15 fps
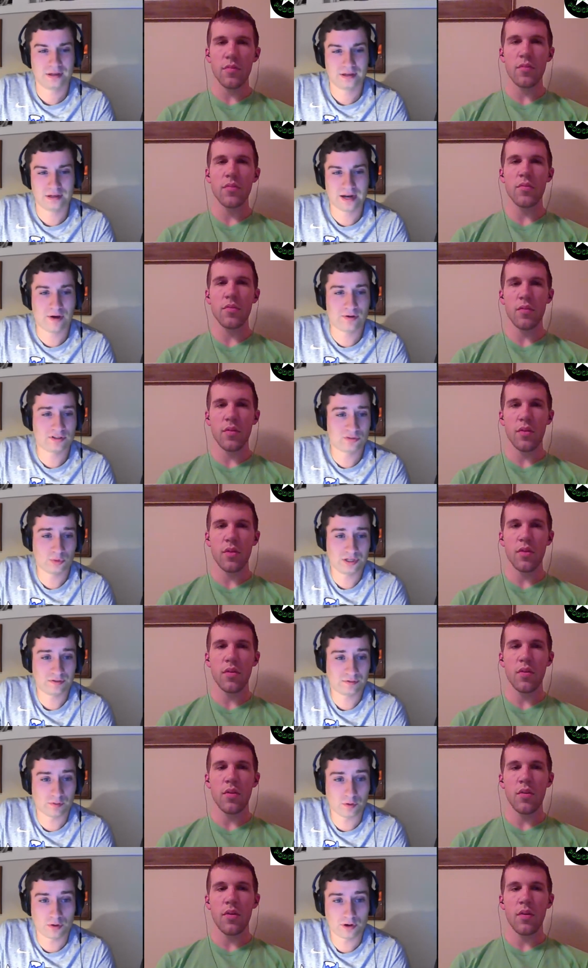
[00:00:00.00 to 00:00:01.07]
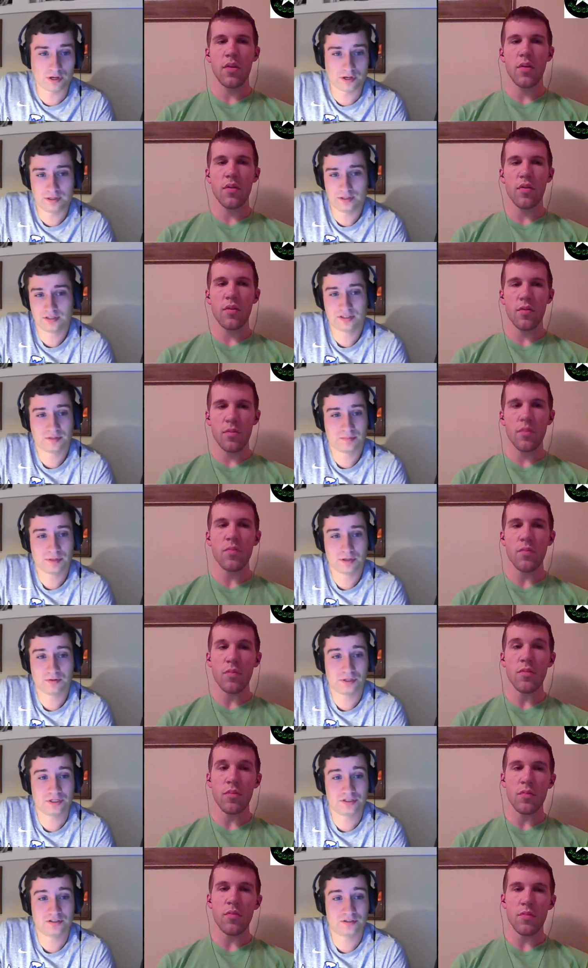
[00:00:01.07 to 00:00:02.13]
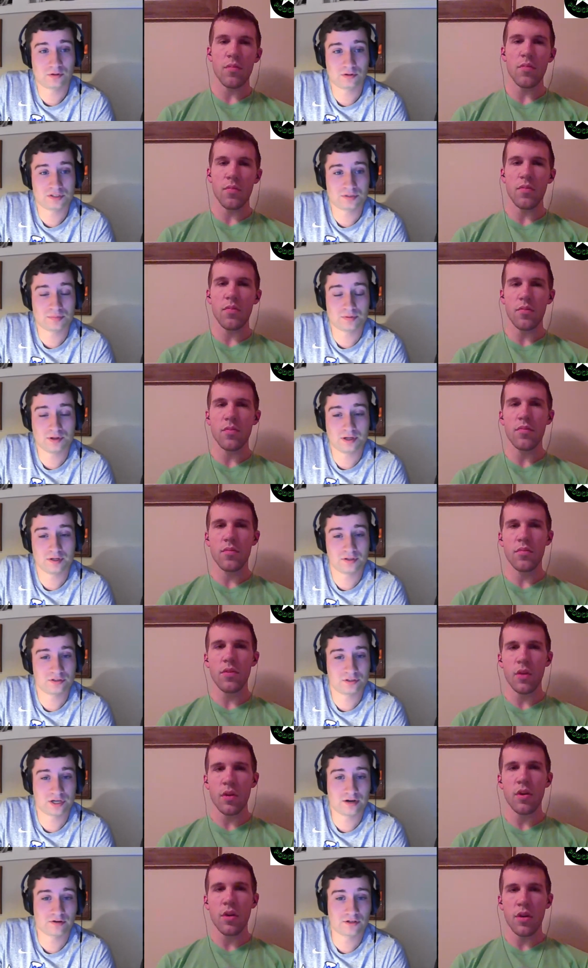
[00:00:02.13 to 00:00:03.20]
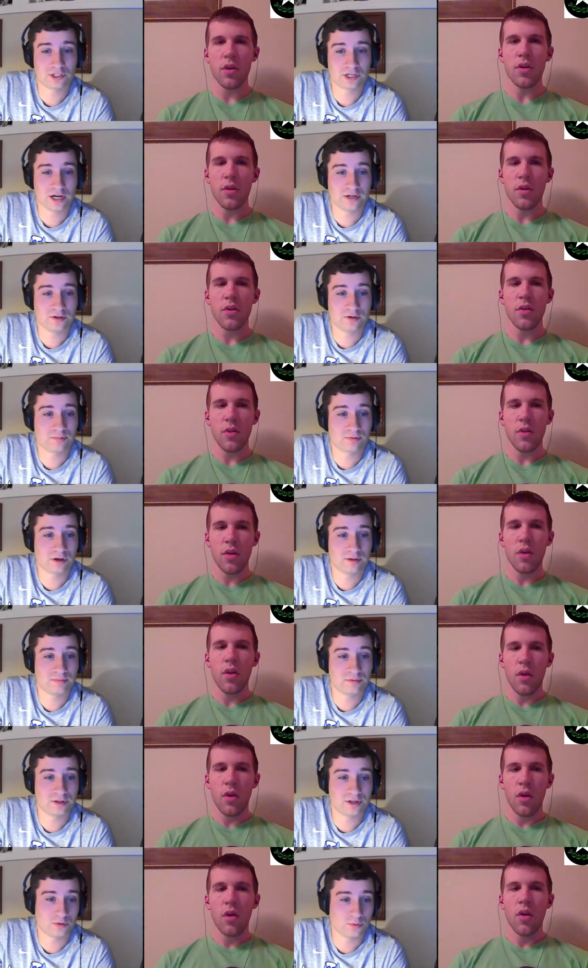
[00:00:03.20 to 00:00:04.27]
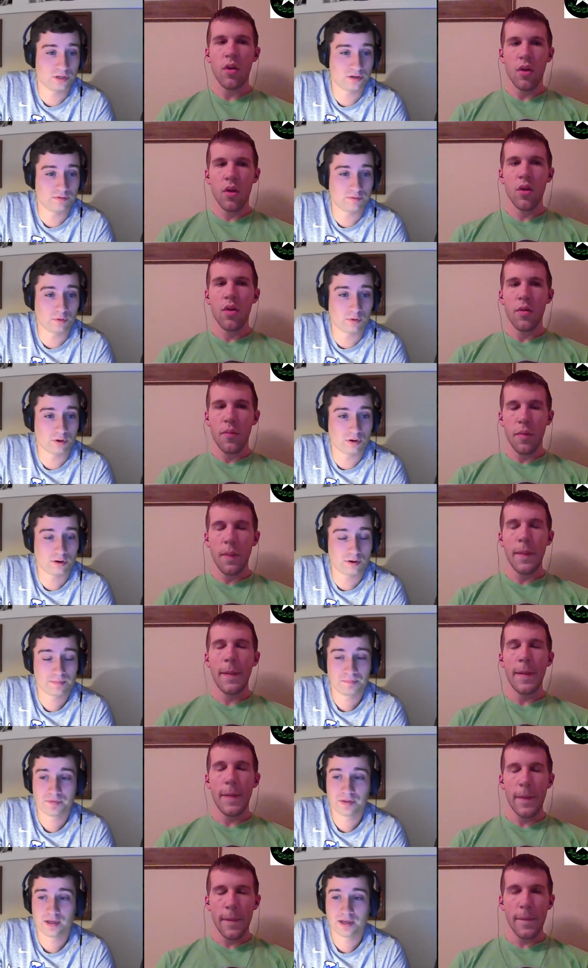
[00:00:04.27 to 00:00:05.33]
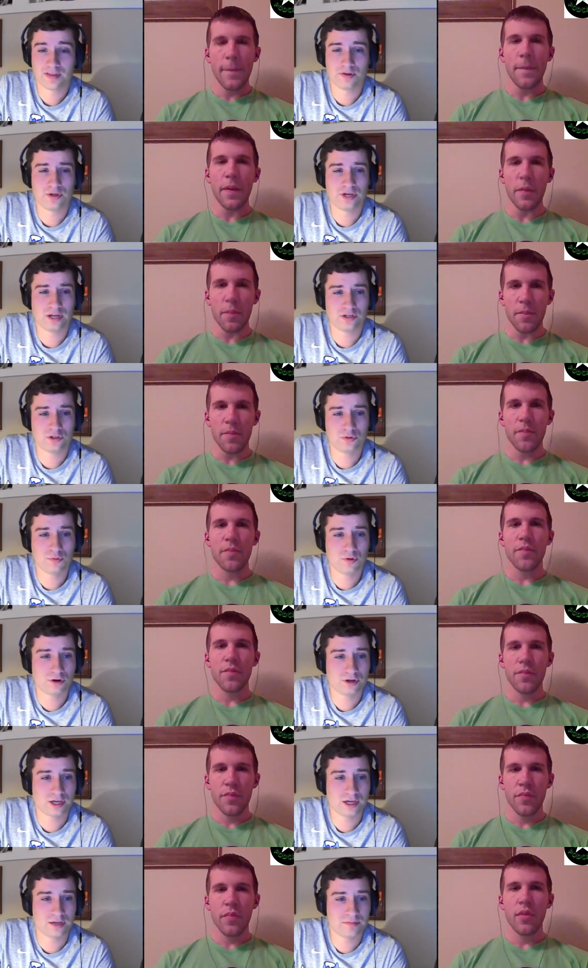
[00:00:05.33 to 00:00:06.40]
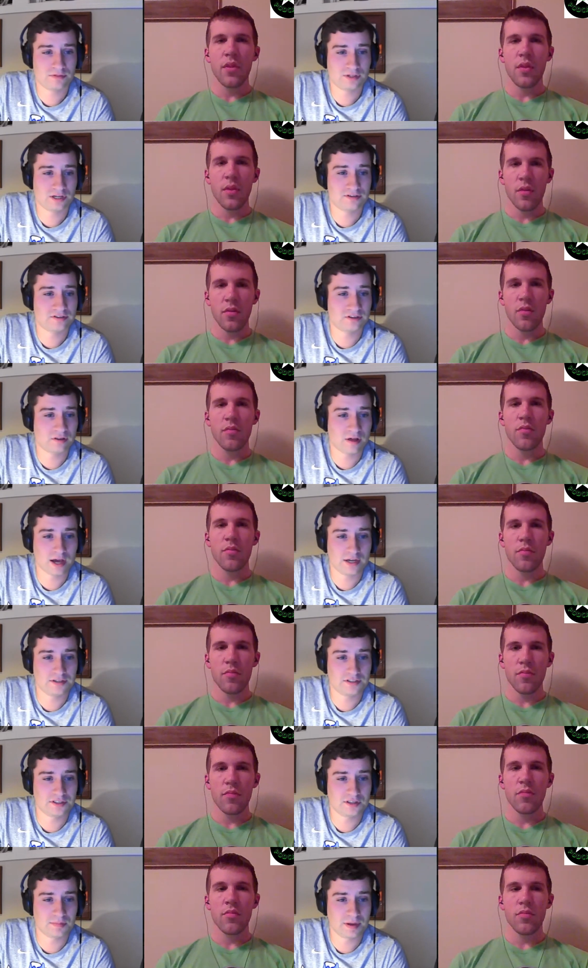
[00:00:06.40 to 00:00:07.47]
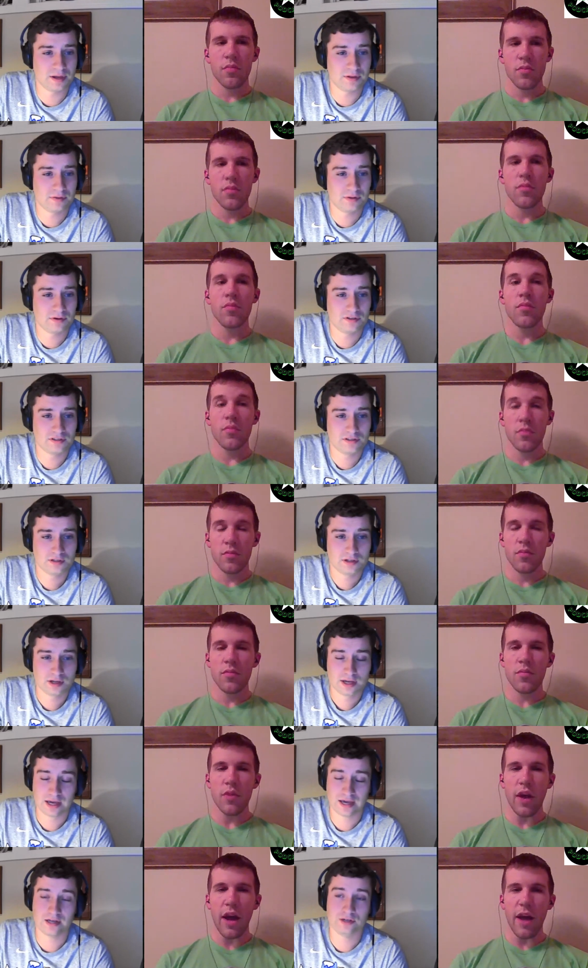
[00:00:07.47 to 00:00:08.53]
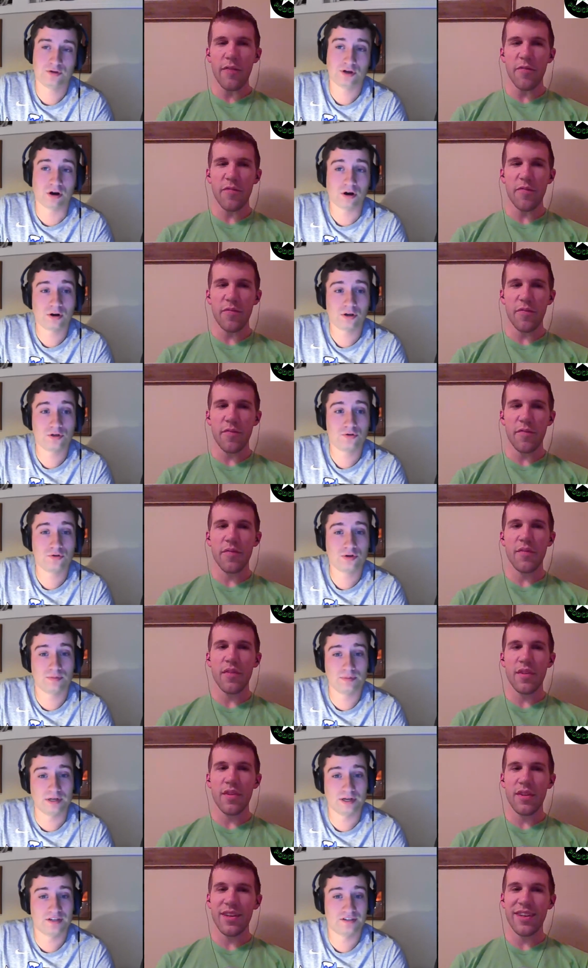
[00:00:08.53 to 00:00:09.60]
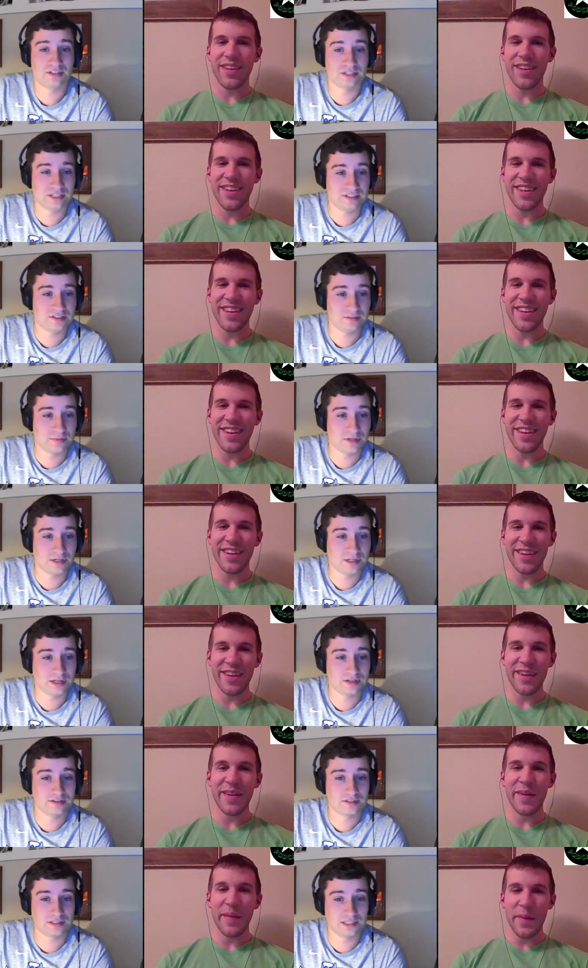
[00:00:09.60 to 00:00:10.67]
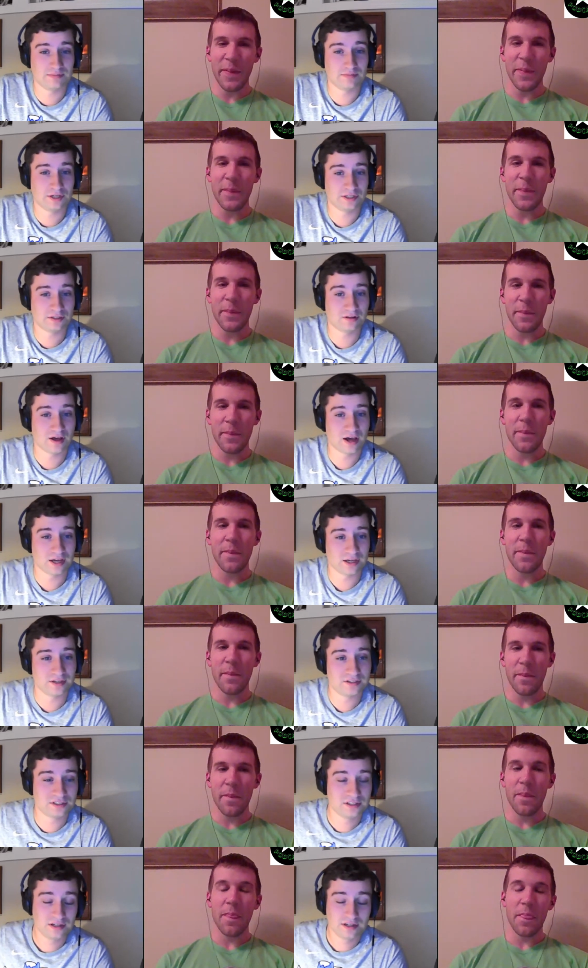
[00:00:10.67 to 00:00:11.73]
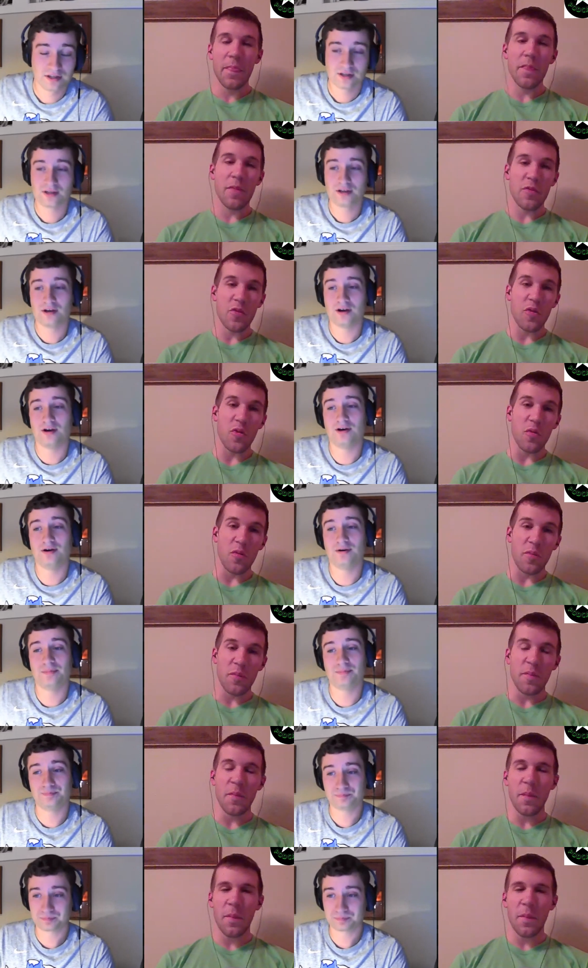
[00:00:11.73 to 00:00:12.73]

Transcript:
Speaker 1: now it's week four, and it doesn't appear like he's close to playing. So you got Rashod Hill probably playing week four, and then you got two more games against the Lions and the Panthers. And you could argue it'd be nice to ease him in against a team like the Lions. True. Um,